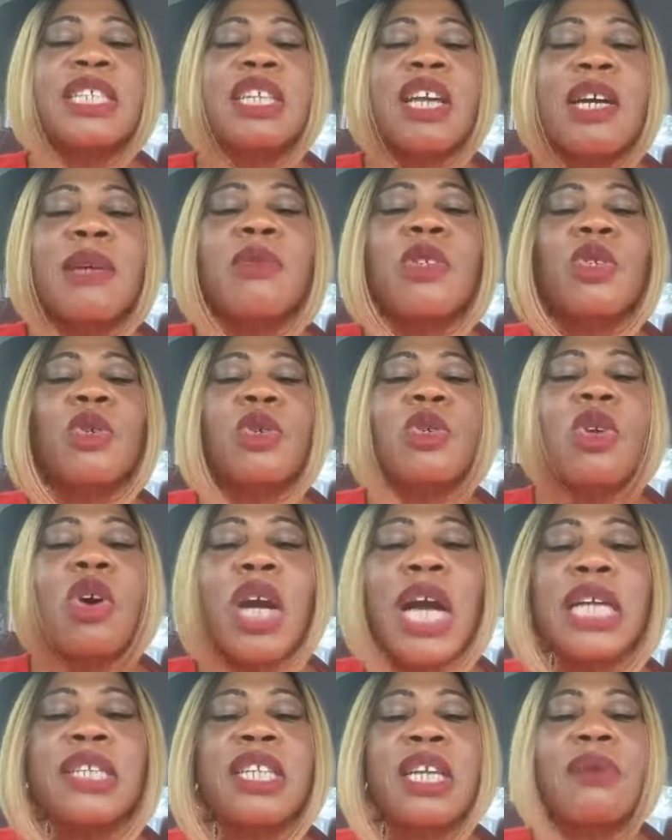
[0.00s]
has come to
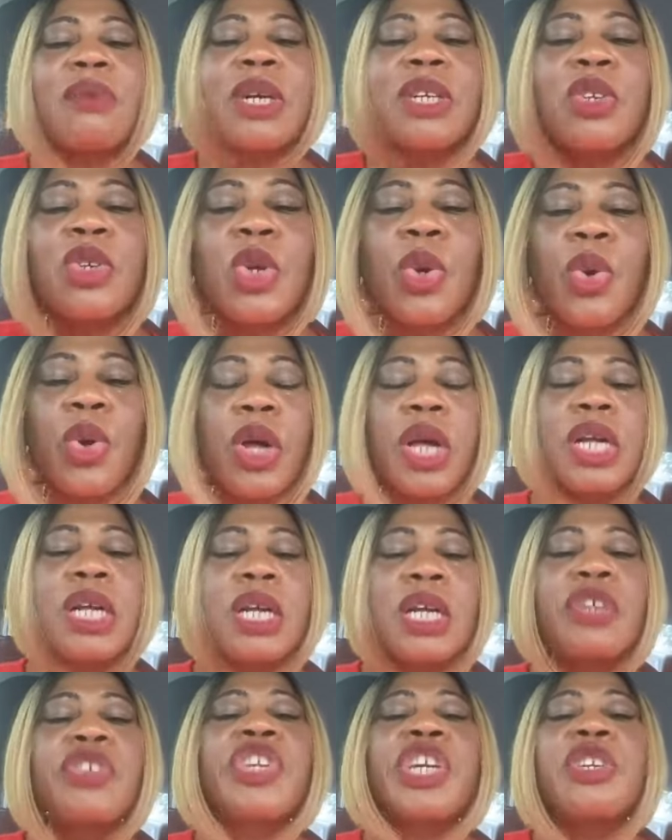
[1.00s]
knock at our door,
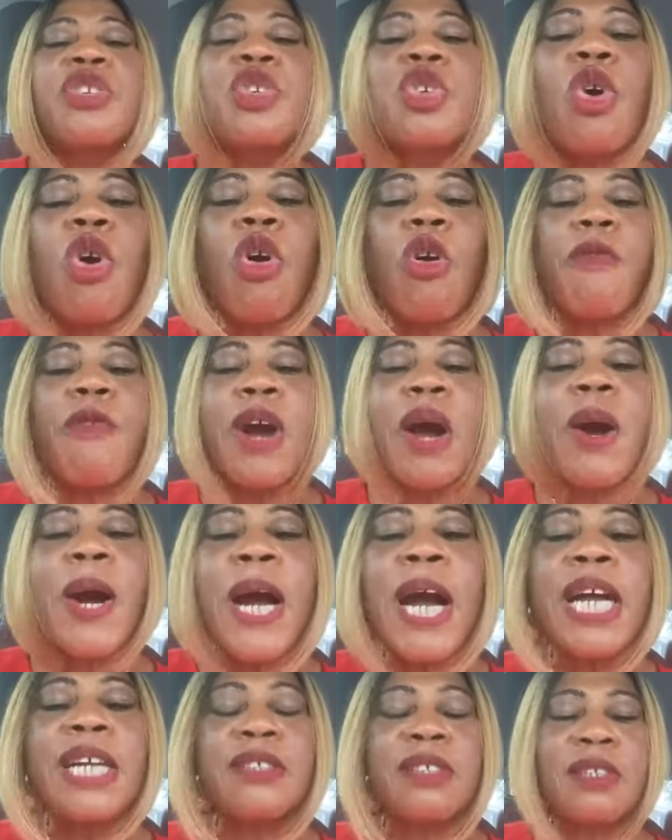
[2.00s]
the door of our
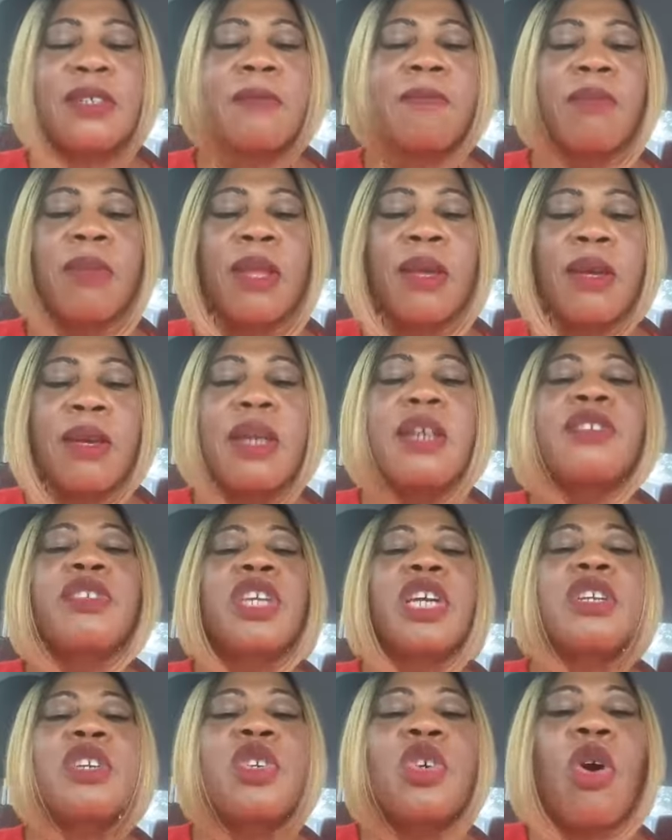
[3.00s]
heart,
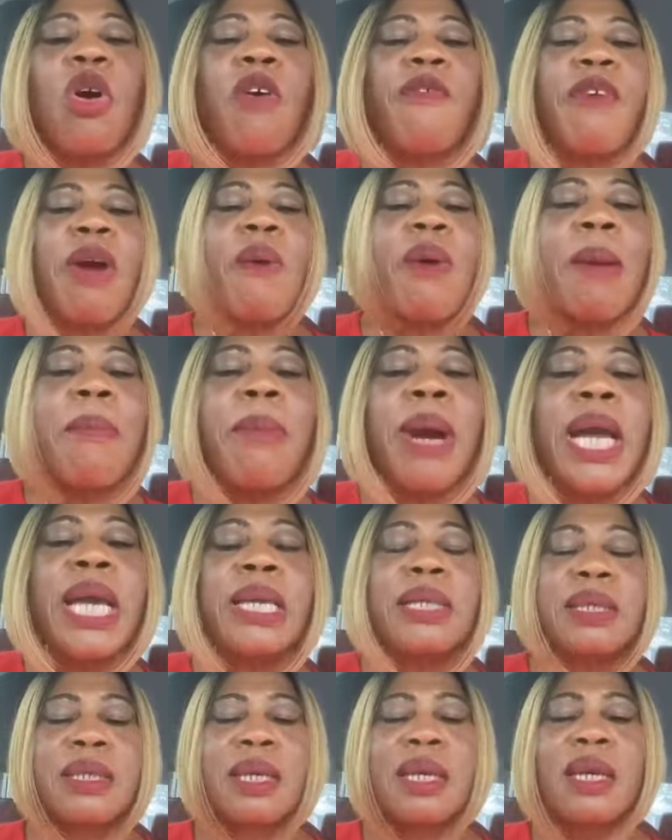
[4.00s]
the door of our
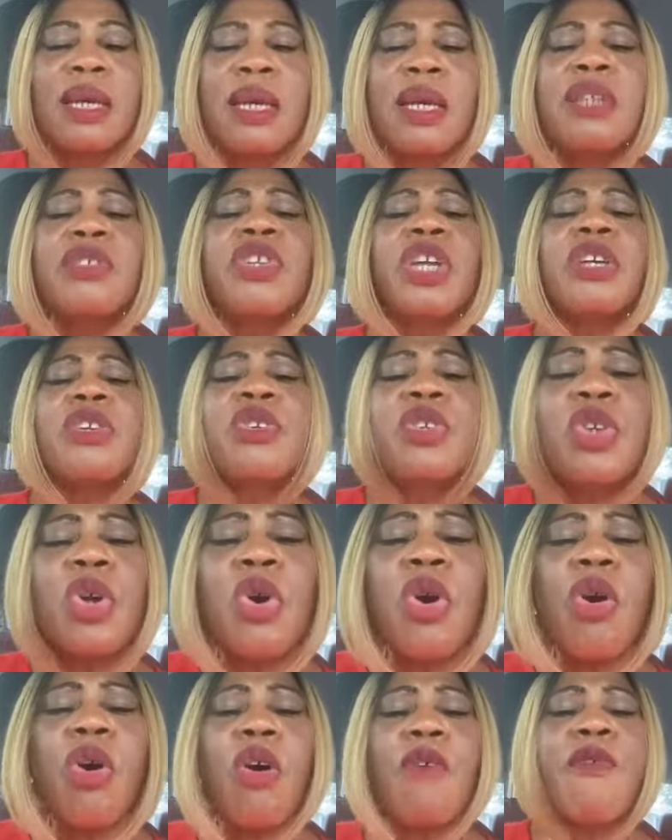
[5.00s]
mind, the
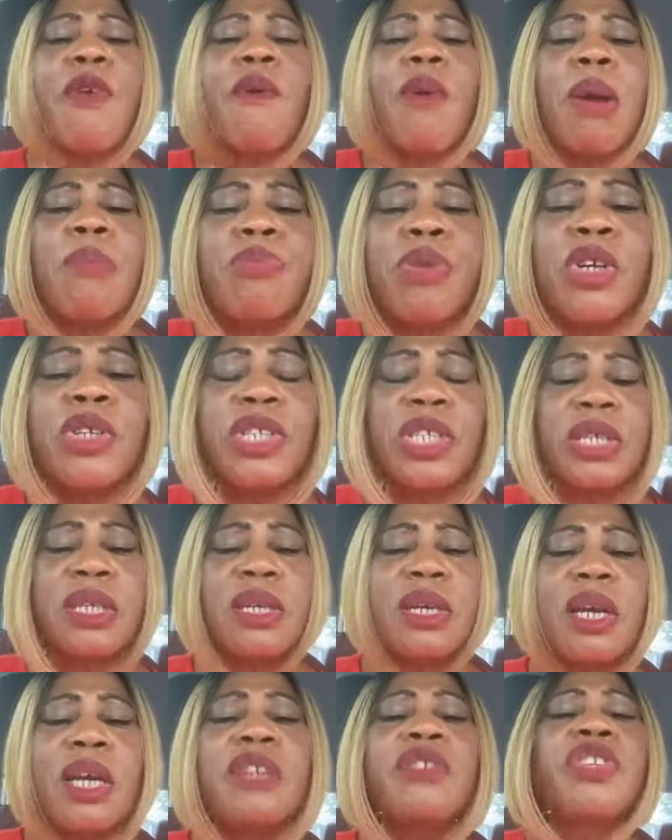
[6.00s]
door of our body,
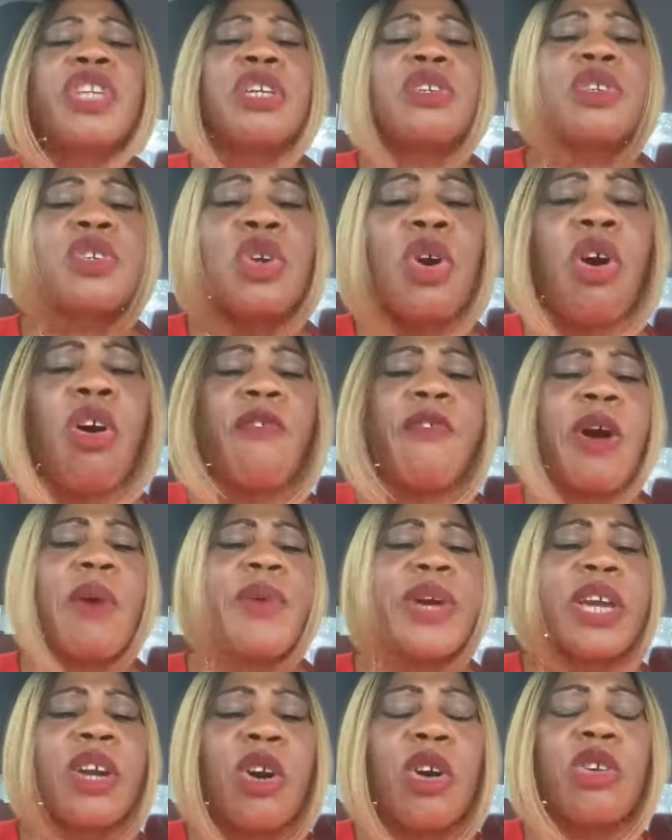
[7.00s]
the door of
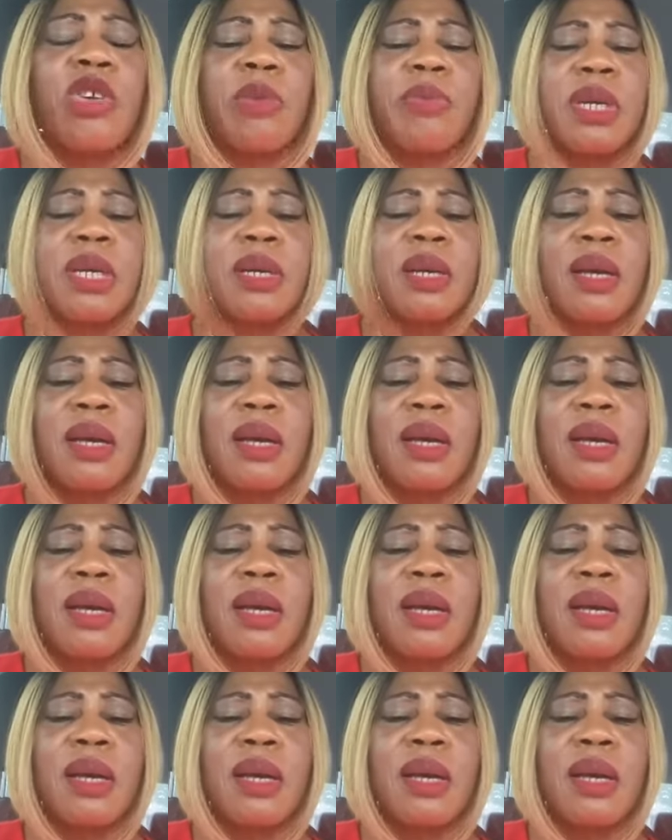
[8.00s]
our economy,